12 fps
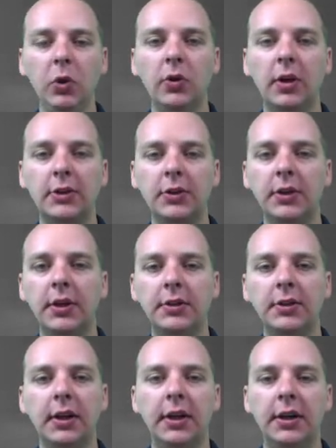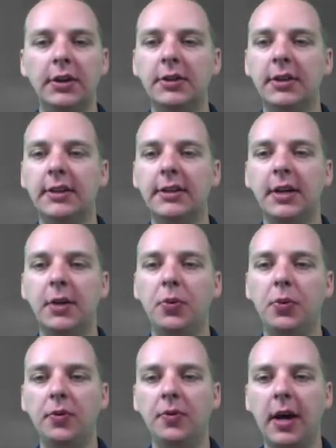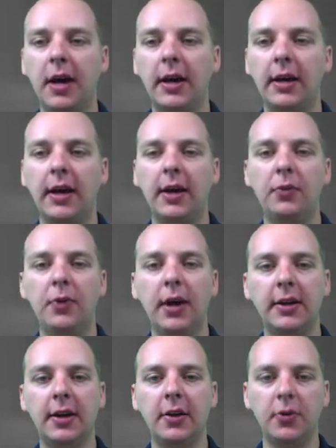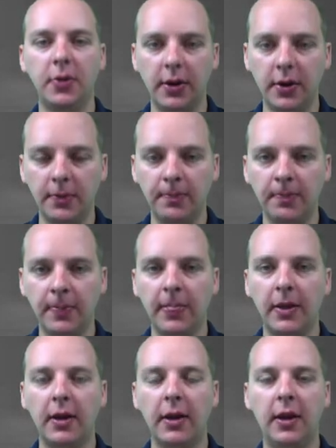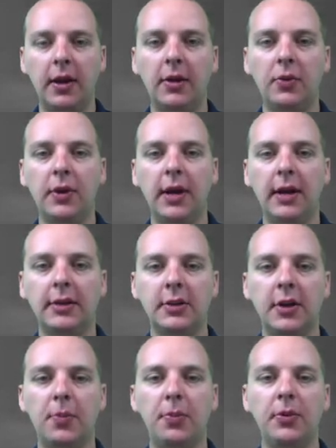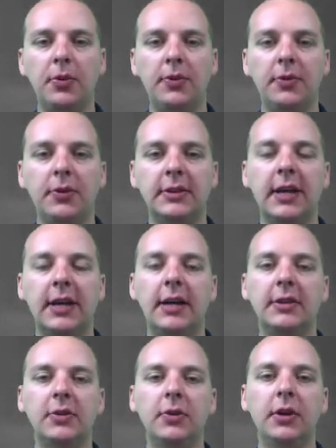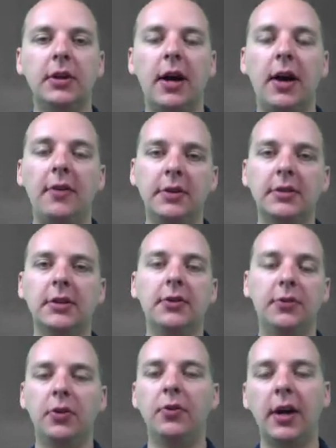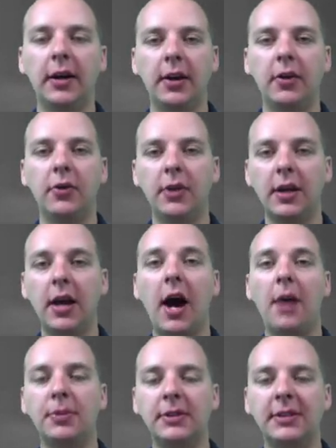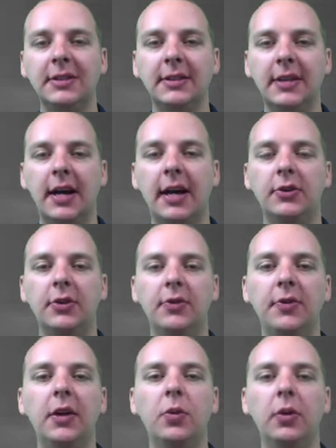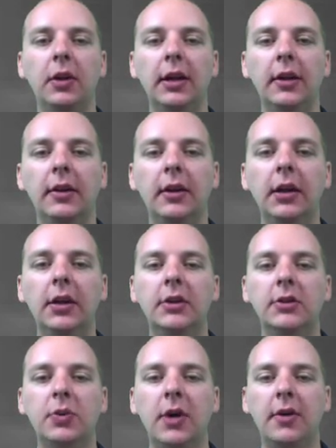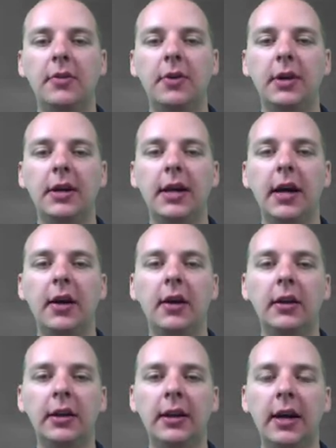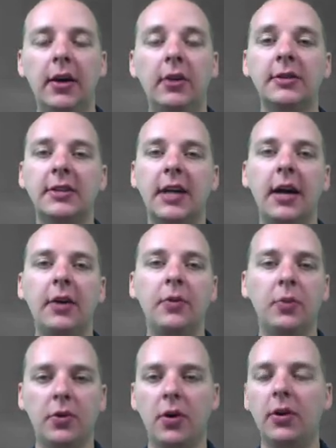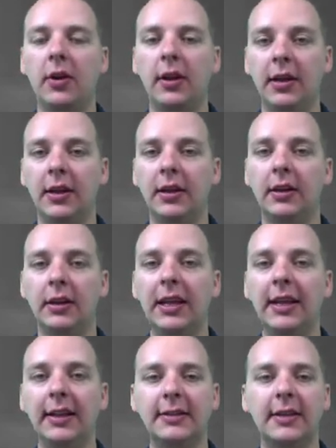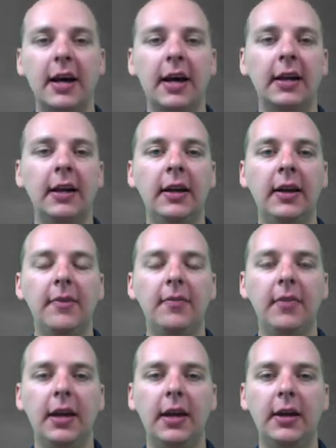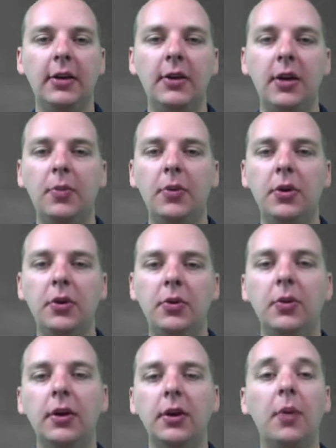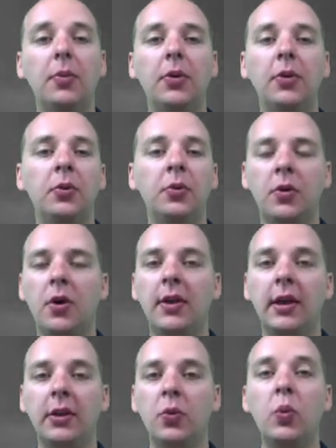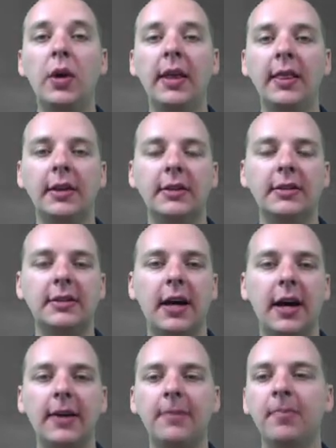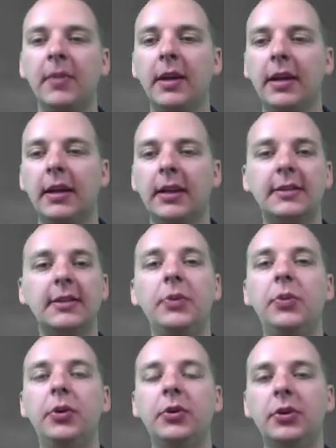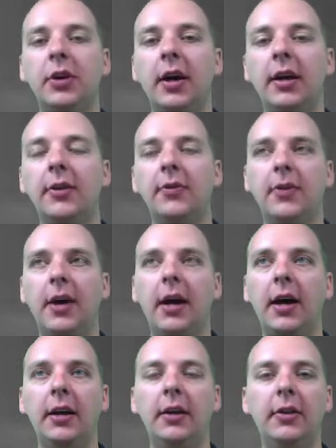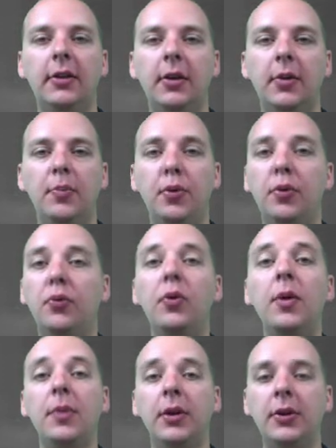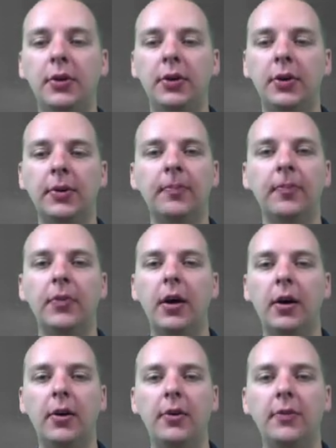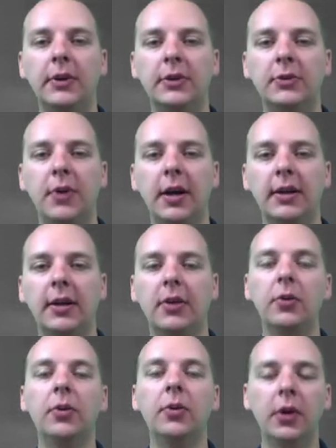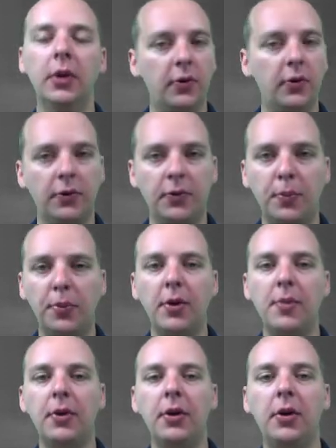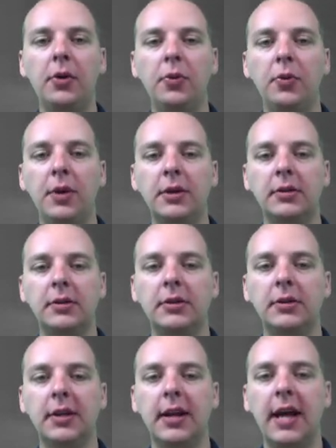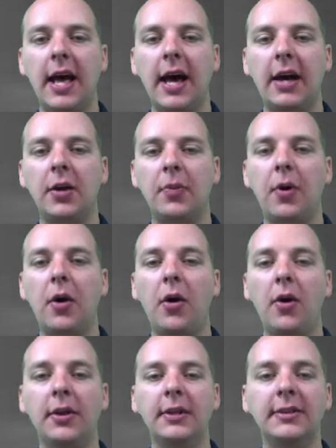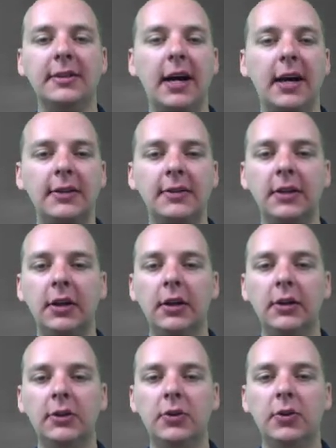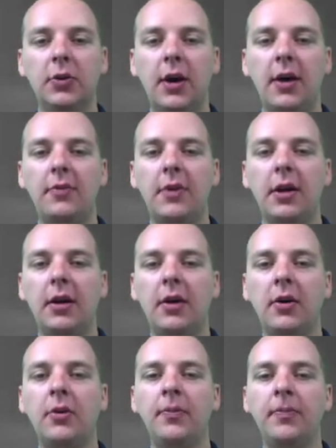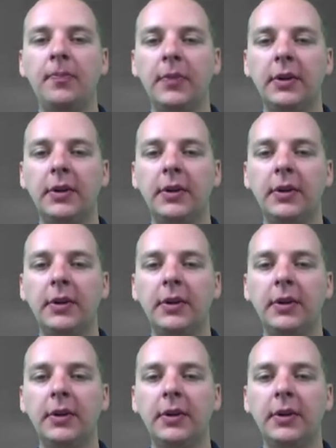Okay, so here's here's an example. We've got a rectangle here, and it has a couple of different sides on it. Obviously, for a rectangle, the opposite sides are of equal length. So we have an L and L side. We'll call that the length side, and W and W, we'll call that the width side. And let's say we were trying to find the perimeter of this rectangle. Well, for perimeter, we're basically just going to add up all the sides. So you'll have L